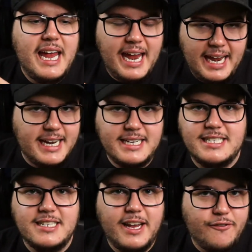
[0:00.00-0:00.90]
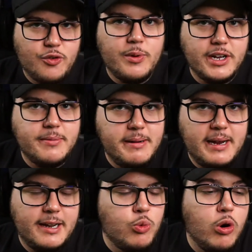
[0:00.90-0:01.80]
eggs, like for real. The mini
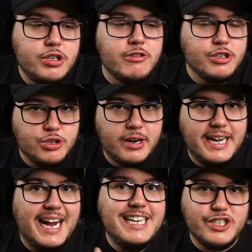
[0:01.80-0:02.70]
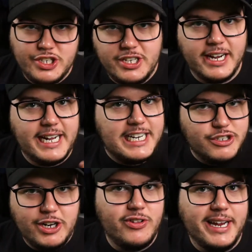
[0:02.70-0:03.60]
and Warzone is great. I just suck at it, so
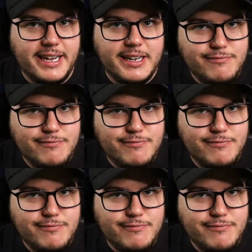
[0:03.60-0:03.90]
I don't like it.